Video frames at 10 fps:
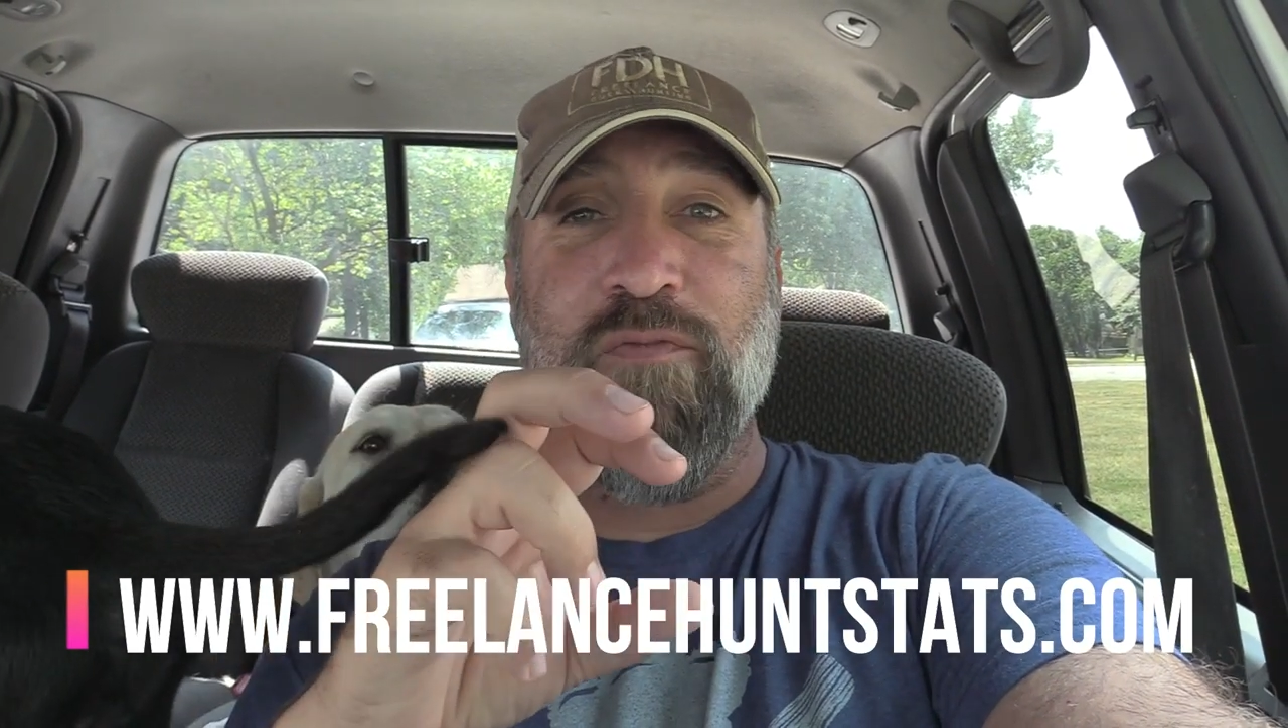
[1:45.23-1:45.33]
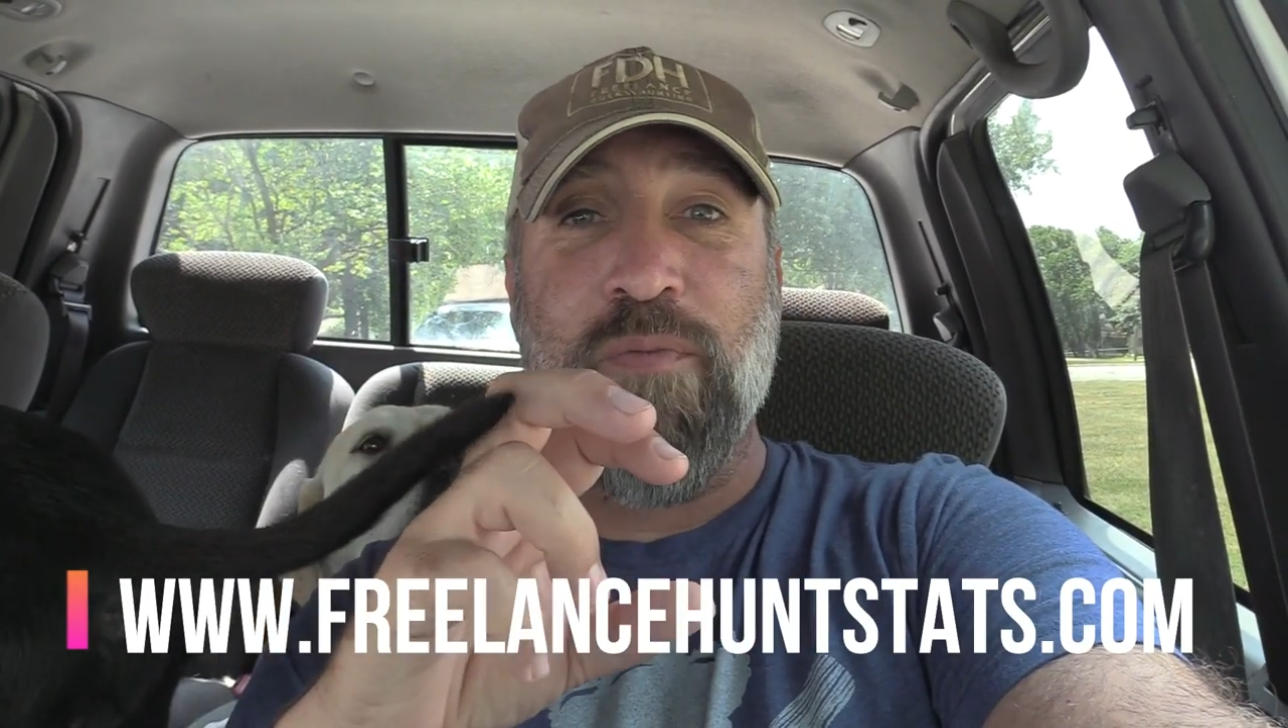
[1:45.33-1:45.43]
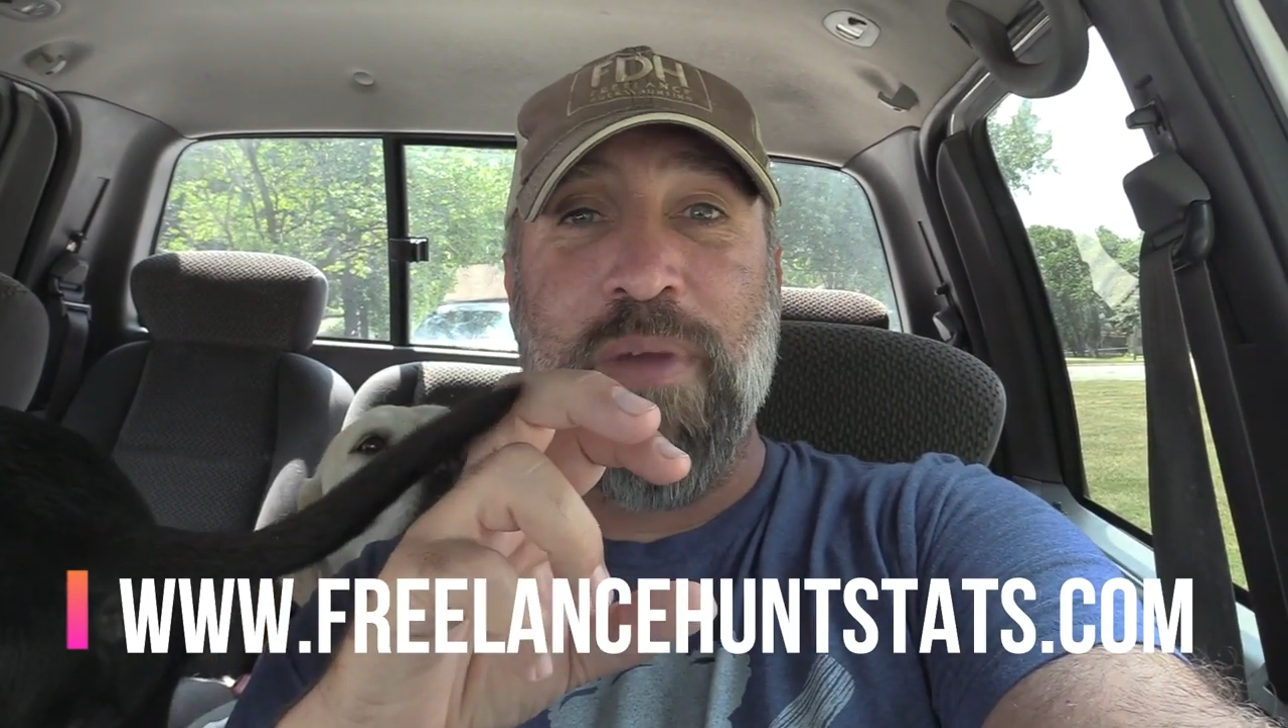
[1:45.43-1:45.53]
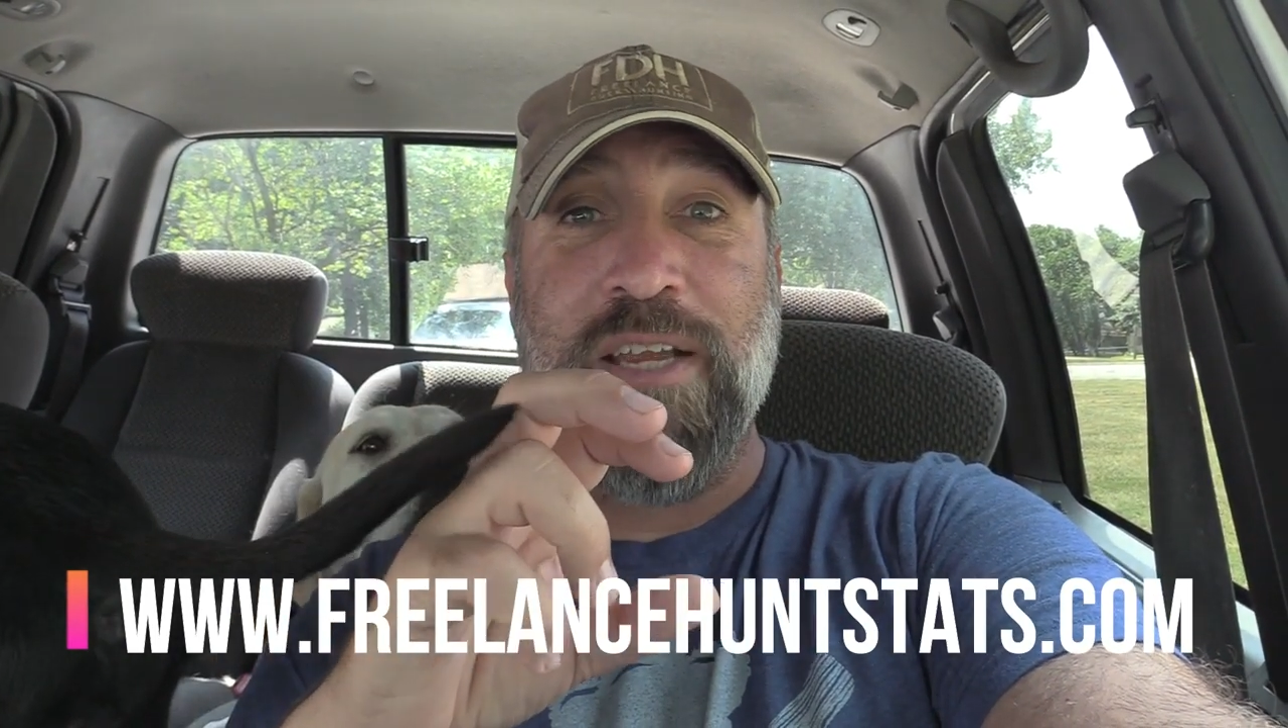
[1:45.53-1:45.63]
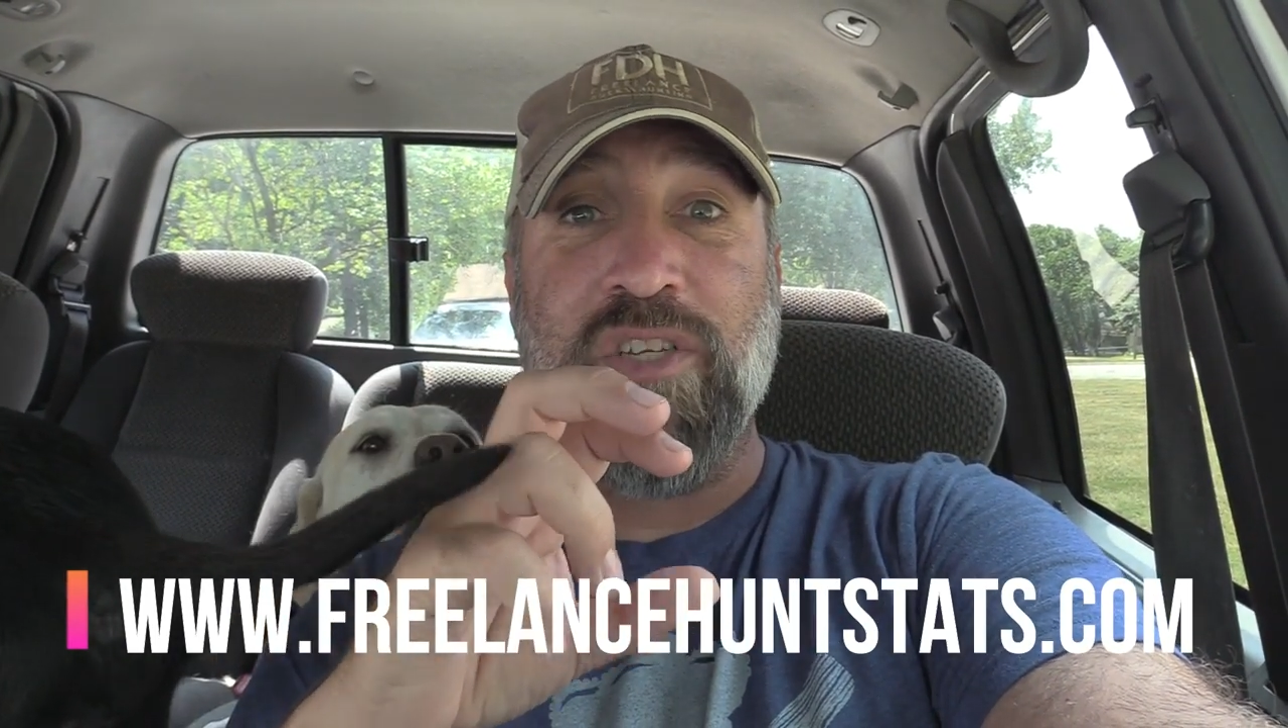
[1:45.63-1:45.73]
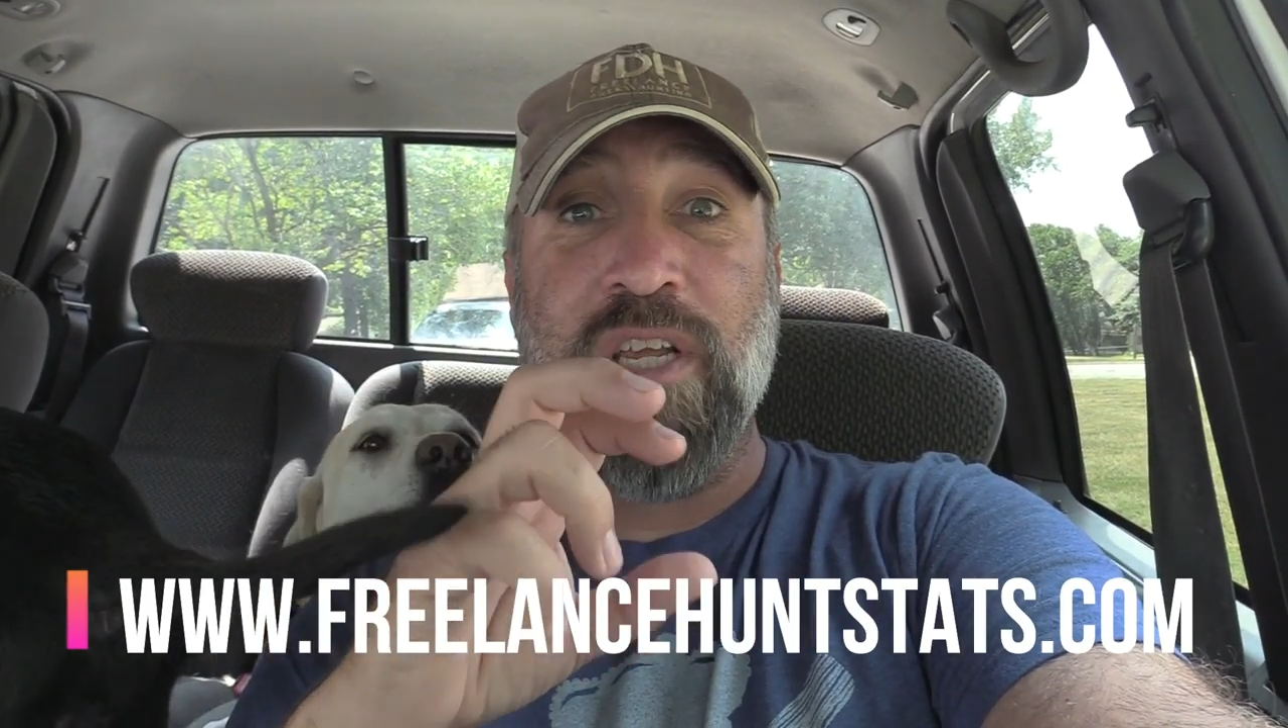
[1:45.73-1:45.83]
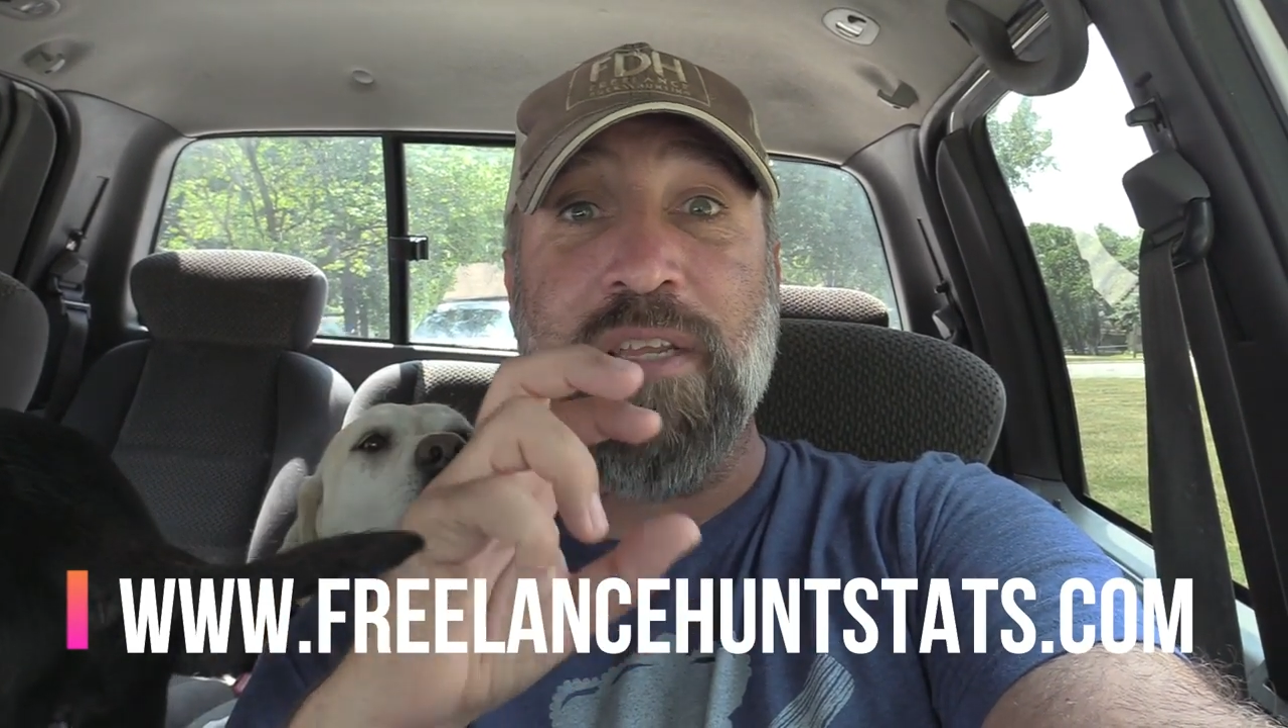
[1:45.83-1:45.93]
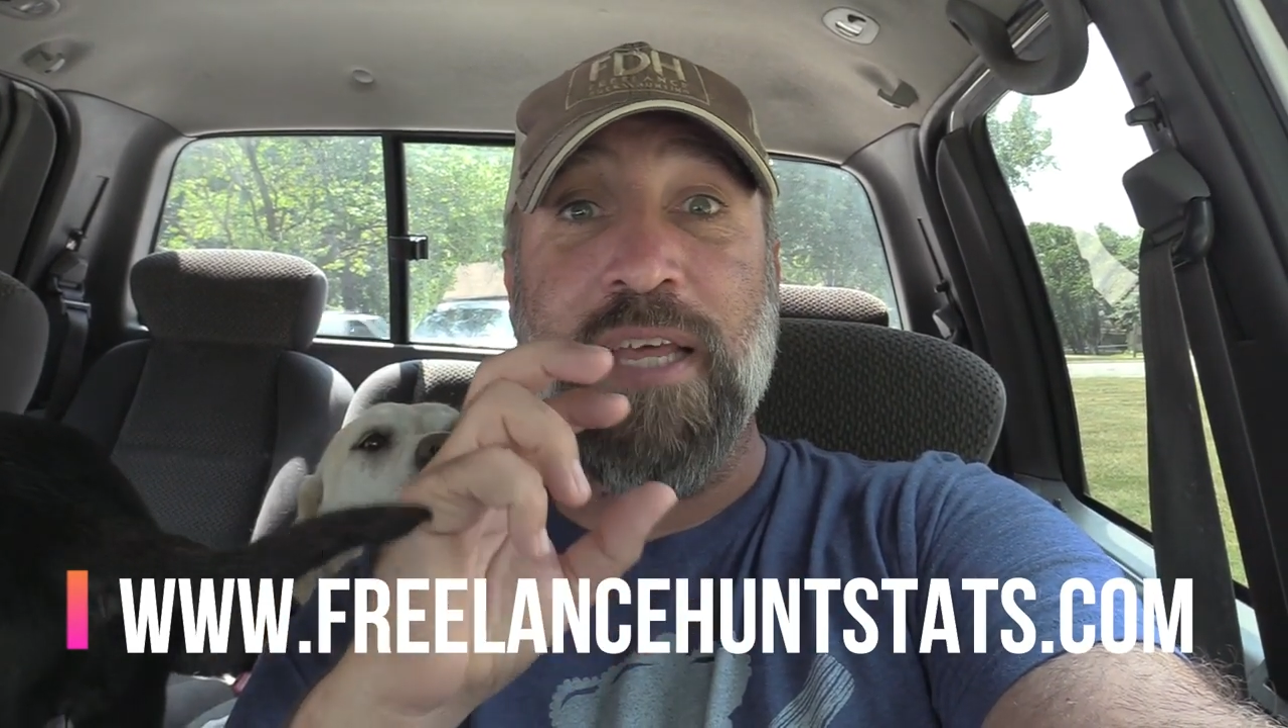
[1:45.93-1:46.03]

information